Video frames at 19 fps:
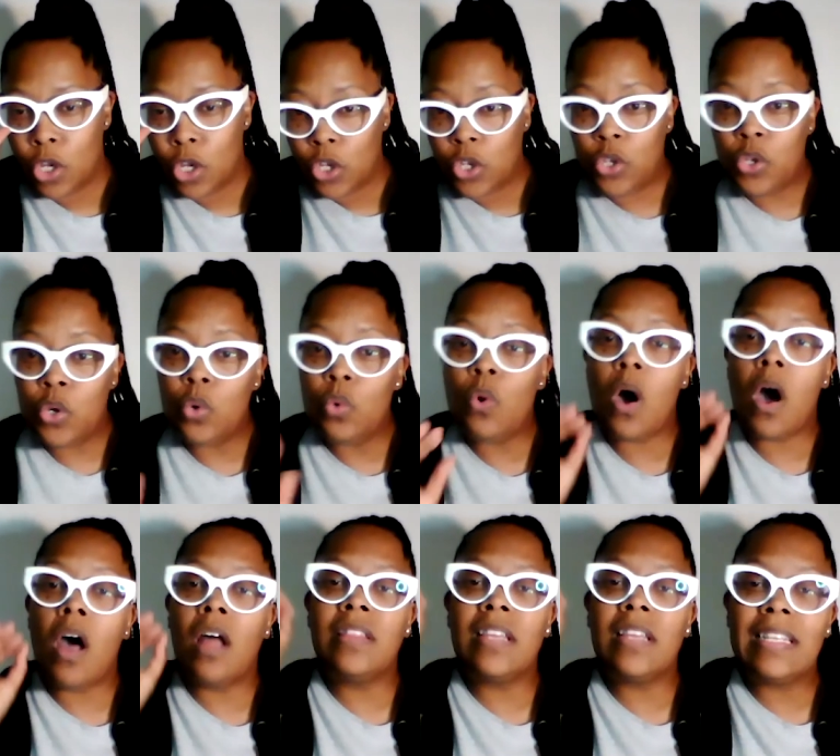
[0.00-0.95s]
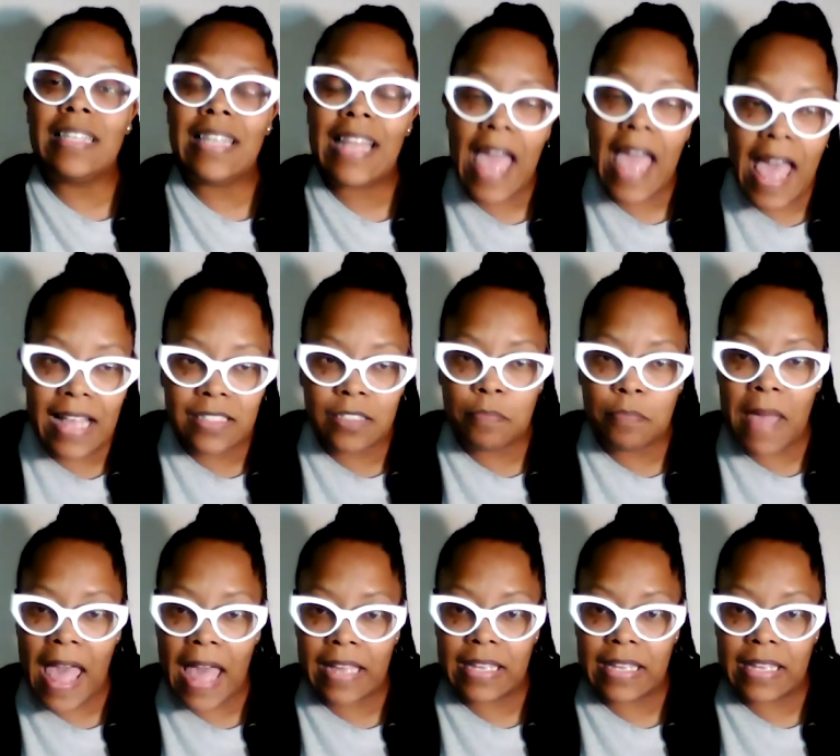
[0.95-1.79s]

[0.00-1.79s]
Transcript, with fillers: You on the last back